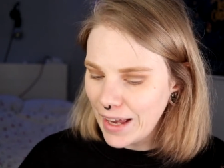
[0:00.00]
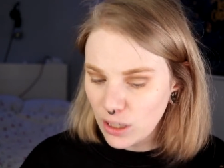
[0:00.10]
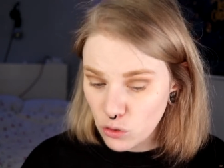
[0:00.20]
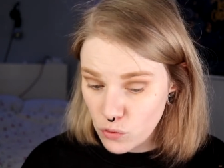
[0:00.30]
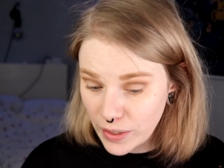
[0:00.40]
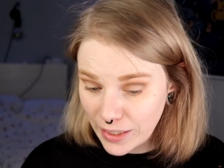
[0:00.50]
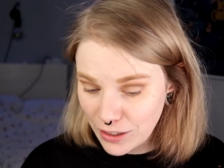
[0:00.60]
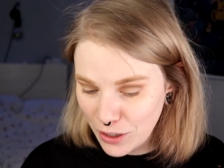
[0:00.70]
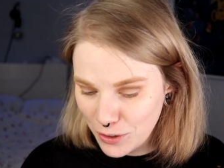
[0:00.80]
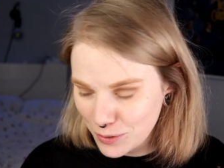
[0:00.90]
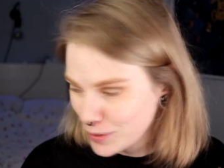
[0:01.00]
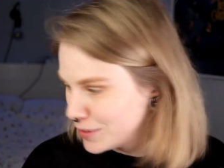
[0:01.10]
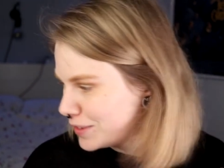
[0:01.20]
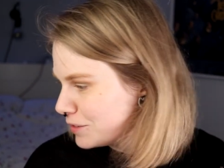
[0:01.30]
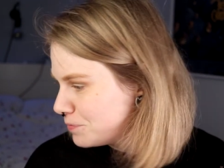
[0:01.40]
I don't really
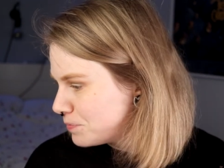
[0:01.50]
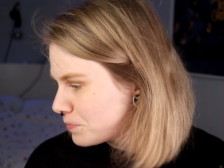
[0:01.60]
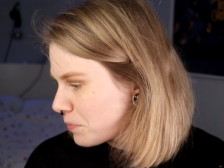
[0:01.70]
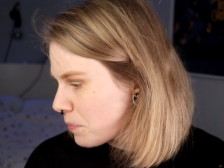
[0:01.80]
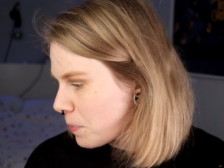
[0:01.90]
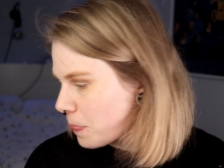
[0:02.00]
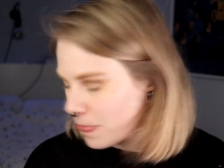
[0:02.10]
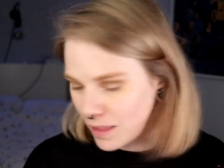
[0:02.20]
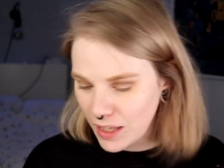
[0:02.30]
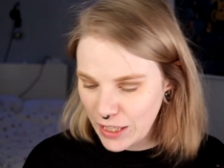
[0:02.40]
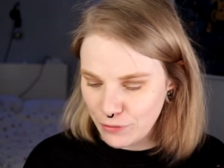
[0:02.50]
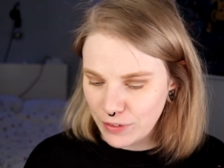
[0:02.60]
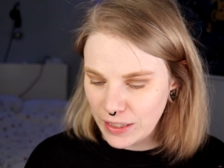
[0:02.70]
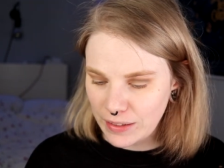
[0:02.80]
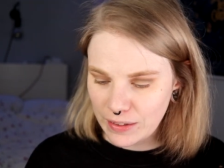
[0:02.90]
know
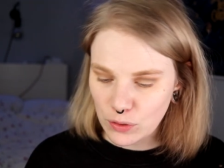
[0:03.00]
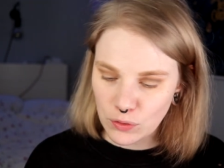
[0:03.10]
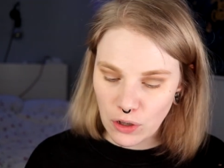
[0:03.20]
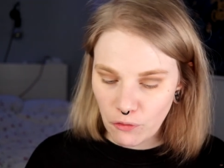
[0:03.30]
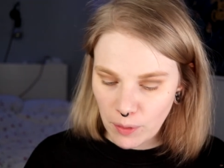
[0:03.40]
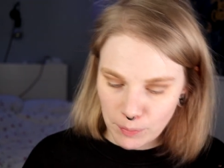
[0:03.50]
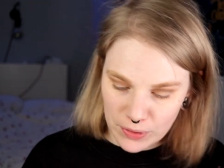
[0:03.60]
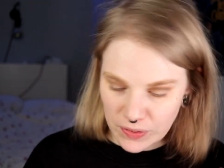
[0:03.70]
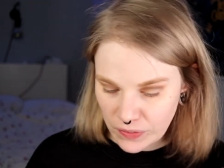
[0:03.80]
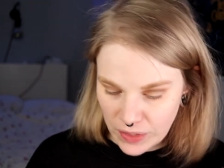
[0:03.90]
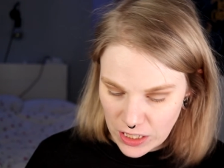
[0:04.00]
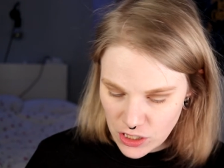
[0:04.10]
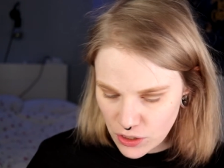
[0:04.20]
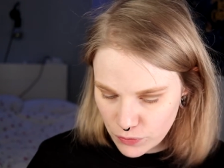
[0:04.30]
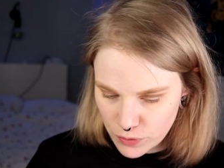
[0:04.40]
if it is a good
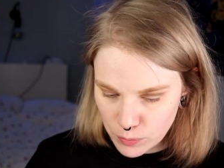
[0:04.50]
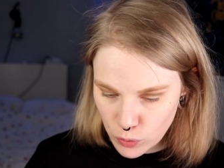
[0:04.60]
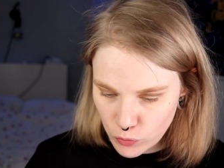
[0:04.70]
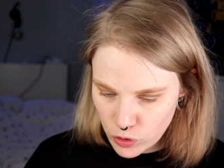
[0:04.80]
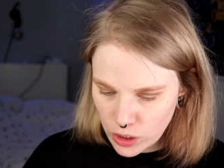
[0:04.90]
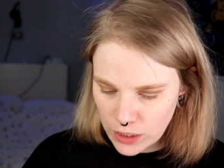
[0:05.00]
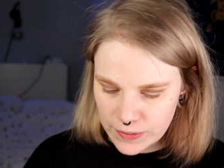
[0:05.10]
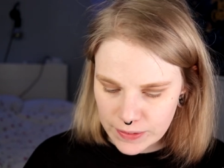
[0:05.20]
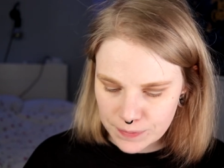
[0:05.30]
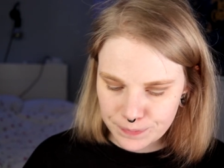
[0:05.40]
representation of the movie or not.